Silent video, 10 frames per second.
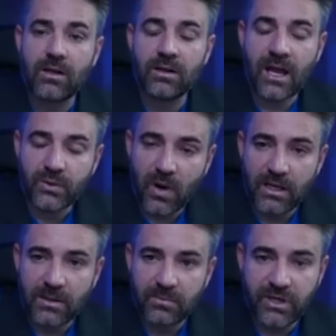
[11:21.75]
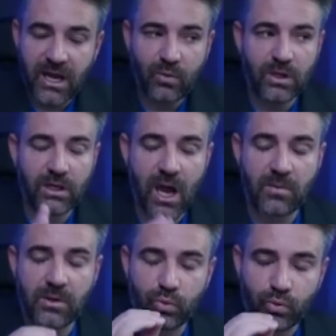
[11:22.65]
And that's why I keep saying we've got to
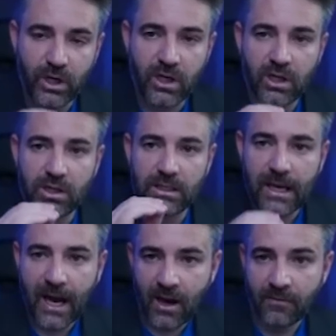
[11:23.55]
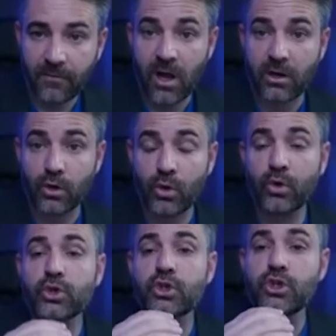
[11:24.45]
be really careful on
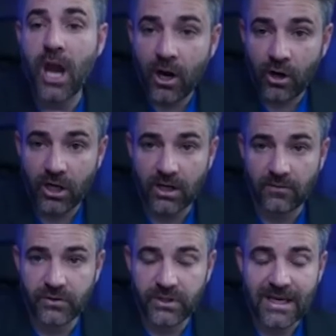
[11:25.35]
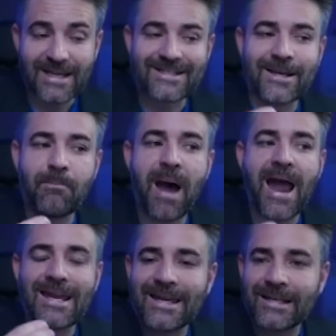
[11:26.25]
whose narratives to buy
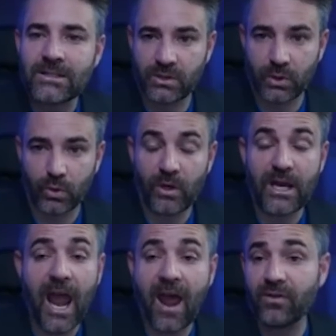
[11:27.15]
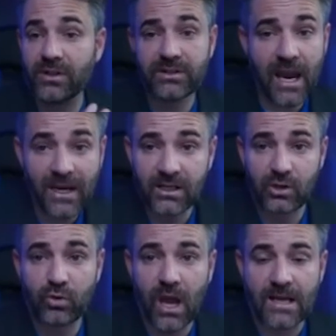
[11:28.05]
into. We have the data,
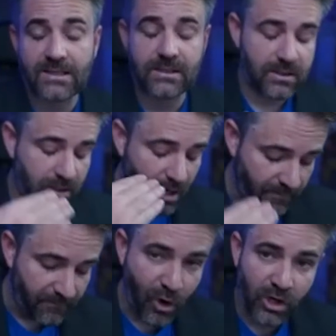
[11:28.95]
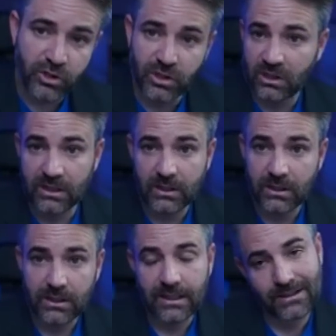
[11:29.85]
you guys. Unfortunately,
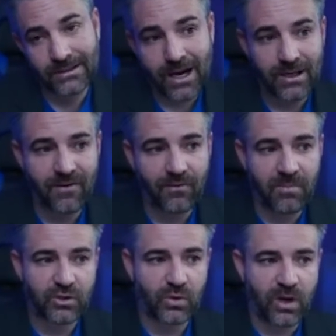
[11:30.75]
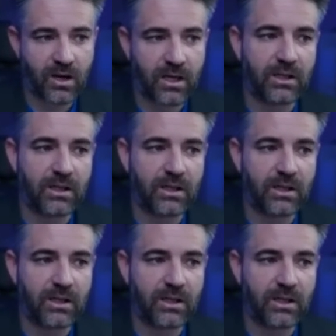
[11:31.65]
it's not in every metro area.